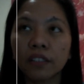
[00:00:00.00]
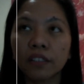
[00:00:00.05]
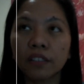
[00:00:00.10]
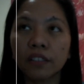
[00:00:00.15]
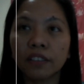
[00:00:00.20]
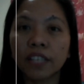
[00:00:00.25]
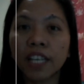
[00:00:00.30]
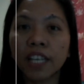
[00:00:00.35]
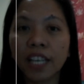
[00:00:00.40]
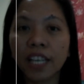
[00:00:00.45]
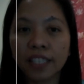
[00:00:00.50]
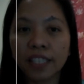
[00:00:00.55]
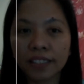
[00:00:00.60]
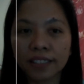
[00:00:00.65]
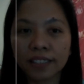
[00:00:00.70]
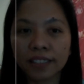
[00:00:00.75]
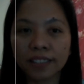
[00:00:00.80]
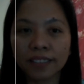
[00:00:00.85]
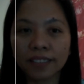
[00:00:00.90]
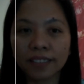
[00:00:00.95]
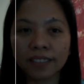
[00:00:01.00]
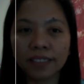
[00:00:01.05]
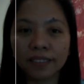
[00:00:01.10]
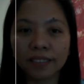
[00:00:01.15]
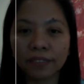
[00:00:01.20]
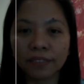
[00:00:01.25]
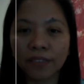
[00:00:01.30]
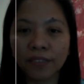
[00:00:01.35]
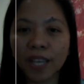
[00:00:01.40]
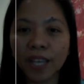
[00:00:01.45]
the next
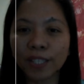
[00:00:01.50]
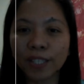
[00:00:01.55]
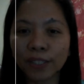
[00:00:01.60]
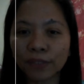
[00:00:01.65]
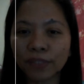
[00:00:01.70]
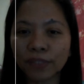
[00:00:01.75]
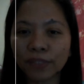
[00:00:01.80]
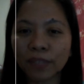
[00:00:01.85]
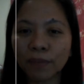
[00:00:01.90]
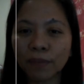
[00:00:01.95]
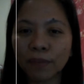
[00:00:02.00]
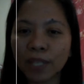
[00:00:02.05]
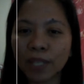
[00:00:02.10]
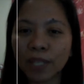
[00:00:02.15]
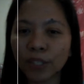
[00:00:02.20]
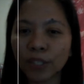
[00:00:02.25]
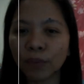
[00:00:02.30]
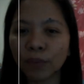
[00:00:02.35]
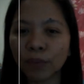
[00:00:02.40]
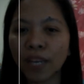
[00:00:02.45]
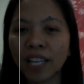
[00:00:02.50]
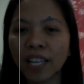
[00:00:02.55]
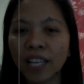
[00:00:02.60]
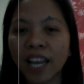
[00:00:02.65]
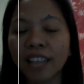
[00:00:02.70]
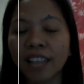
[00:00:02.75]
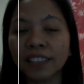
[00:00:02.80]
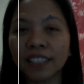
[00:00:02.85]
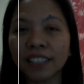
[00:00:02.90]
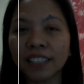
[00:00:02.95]
phase of the video while
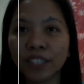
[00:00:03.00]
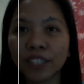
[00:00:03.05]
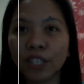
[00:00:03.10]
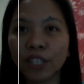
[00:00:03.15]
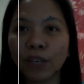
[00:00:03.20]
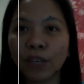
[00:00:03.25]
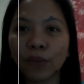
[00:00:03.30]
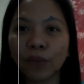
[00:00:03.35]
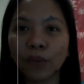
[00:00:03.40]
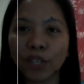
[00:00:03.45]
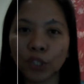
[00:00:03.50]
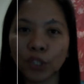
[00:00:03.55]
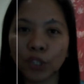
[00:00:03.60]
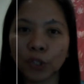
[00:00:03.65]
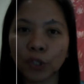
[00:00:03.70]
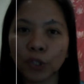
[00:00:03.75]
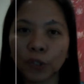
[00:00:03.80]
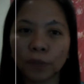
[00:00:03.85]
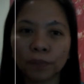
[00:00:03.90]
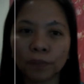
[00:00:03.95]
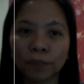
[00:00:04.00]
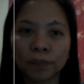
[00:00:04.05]
answering the question.